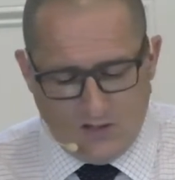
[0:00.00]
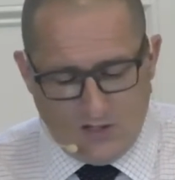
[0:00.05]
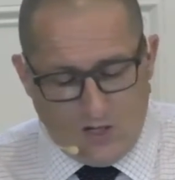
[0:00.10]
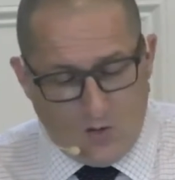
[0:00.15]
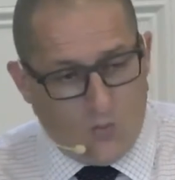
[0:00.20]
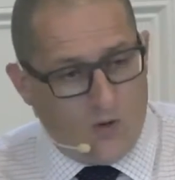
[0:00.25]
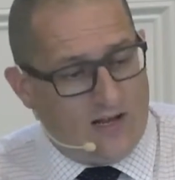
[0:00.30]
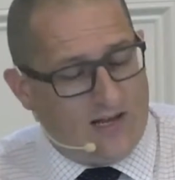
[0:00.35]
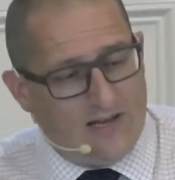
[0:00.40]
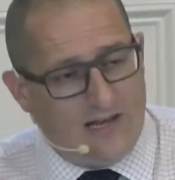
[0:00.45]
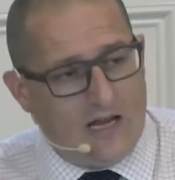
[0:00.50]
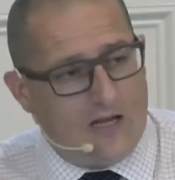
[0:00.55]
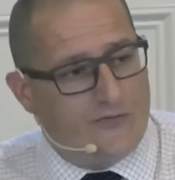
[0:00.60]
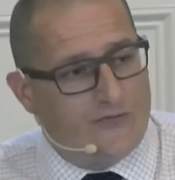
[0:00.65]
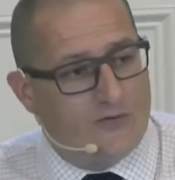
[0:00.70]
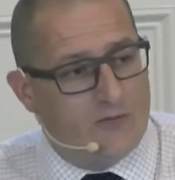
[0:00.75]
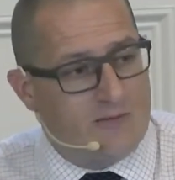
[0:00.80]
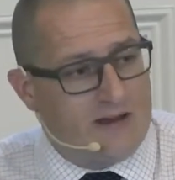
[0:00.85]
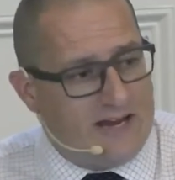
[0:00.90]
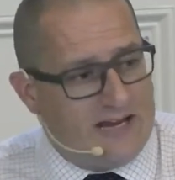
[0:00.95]
And we're led
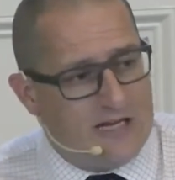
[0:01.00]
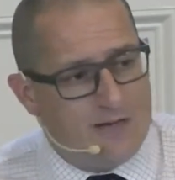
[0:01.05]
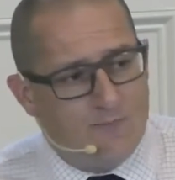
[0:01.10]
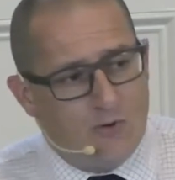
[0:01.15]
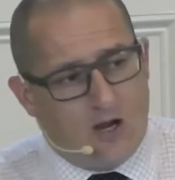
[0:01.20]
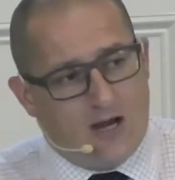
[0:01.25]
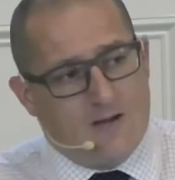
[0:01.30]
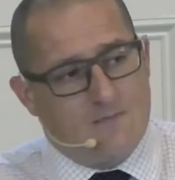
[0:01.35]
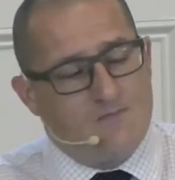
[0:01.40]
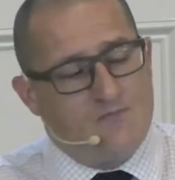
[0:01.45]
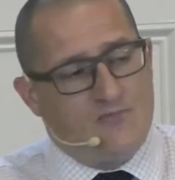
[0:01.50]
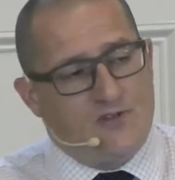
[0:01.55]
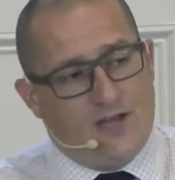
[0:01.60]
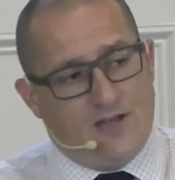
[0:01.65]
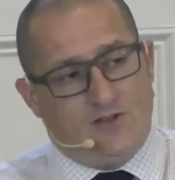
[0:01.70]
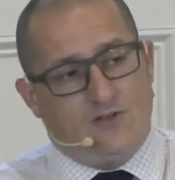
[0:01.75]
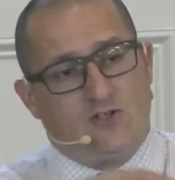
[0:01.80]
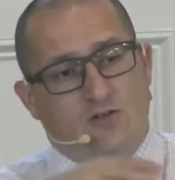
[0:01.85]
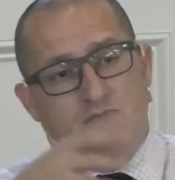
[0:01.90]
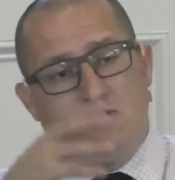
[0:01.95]
from Abram,
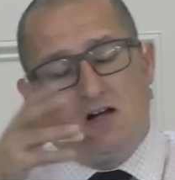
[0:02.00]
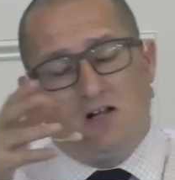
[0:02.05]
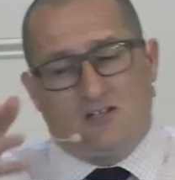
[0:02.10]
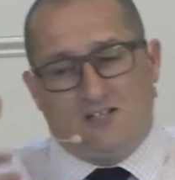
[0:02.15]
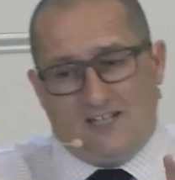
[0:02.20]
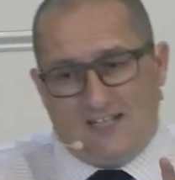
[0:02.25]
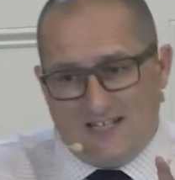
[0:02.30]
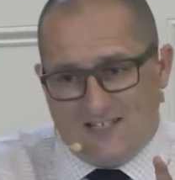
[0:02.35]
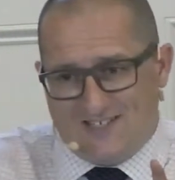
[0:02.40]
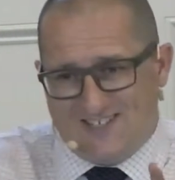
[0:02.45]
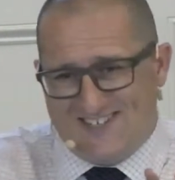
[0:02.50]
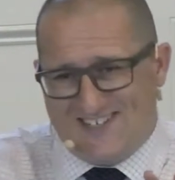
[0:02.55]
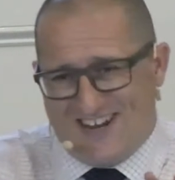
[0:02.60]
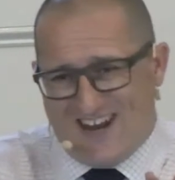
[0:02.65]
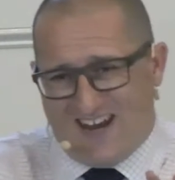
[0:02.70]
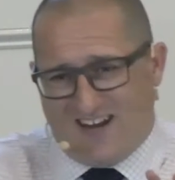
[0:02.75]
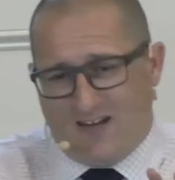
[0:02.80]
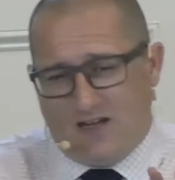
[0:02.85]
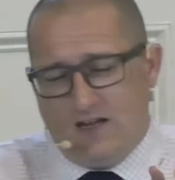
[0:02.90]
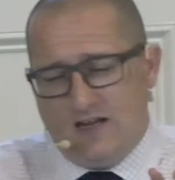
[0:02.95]
then to
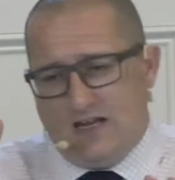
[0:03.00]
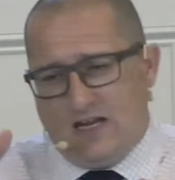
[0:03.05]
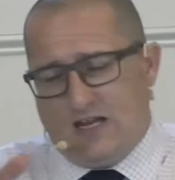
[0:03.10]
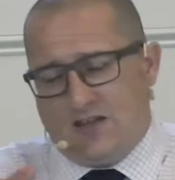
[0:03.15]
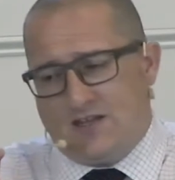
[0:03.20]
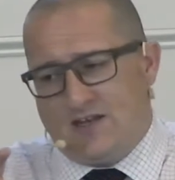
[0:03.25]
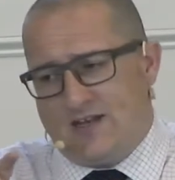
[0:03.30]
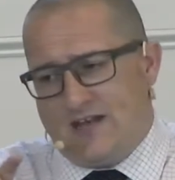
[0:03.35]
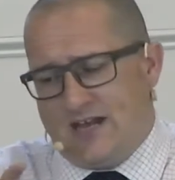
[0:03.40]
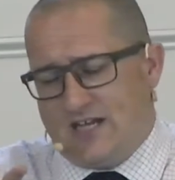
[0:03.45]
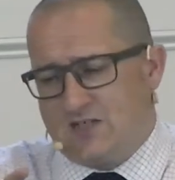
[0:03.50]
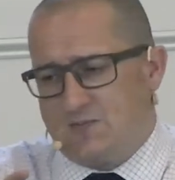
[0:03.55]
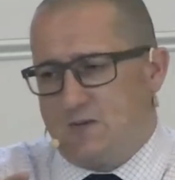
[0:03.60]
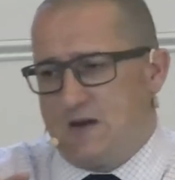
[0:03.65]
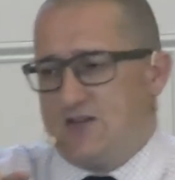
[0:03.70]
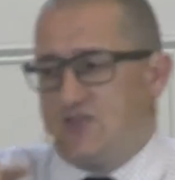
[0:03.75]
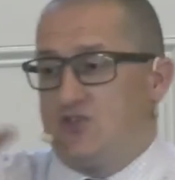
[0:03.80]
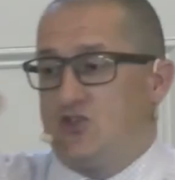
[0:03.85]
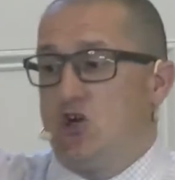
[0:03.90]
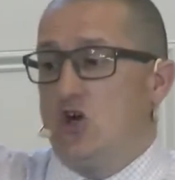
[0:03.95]
Melchizedek in the next
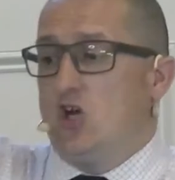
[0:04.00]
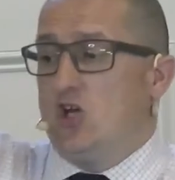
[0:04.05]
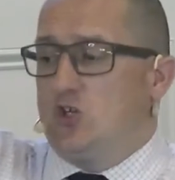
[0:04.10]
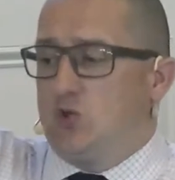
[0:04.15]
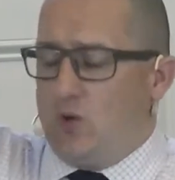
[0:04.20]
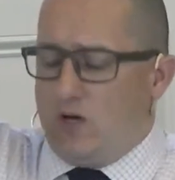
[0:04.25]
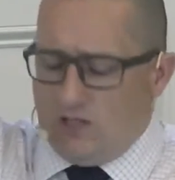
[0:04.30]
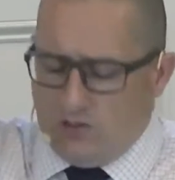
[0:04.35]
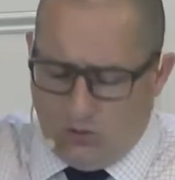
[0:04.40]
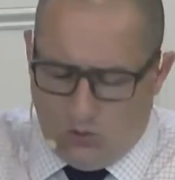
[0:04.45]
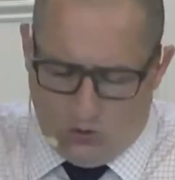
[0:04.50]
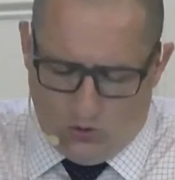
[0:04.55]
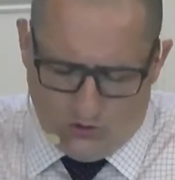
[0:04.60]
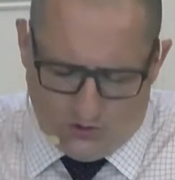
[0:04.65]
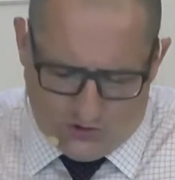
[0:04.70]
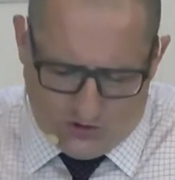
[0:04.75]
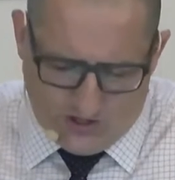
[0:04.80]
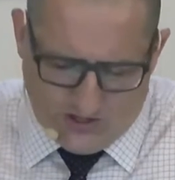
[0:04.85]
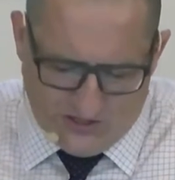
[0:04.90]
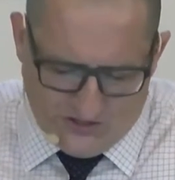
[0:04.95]
passage, to our
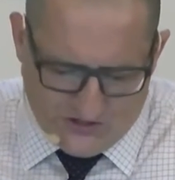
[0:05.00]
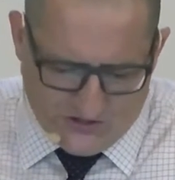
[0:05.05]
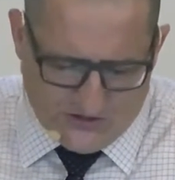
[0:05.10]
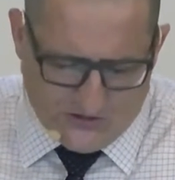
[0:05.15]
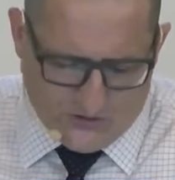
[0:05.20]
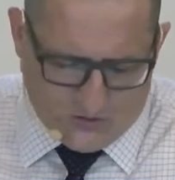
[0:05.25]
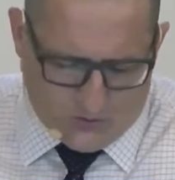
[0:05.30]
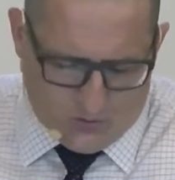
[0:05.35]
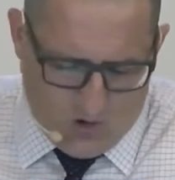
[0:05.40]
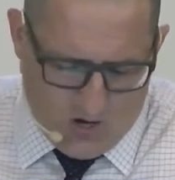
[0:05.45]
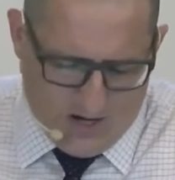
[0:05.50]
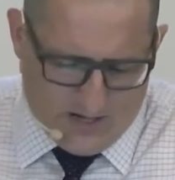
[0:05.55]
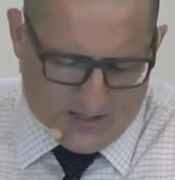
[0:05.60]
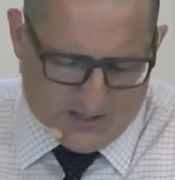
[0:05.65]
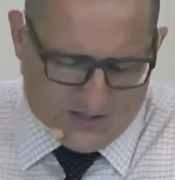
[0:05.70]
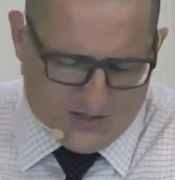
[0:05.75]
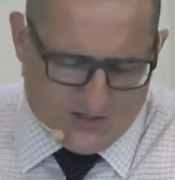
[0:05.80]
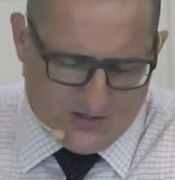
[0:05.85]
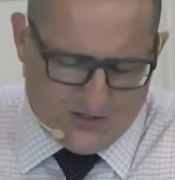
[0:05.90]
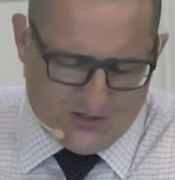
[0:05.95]
Lord Jesus
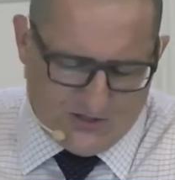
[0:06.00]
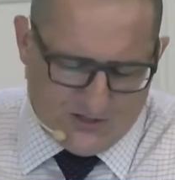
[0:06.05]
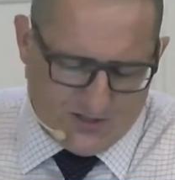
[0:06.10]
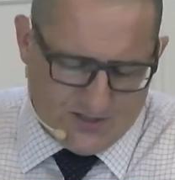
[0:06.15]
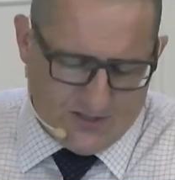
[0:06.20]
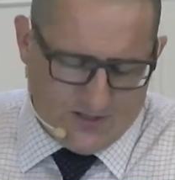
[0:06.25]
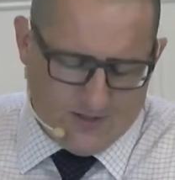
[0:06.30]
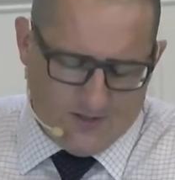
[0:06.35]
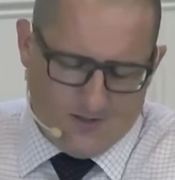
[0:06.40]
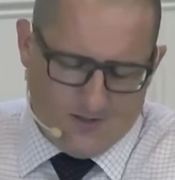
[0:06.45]
Christ.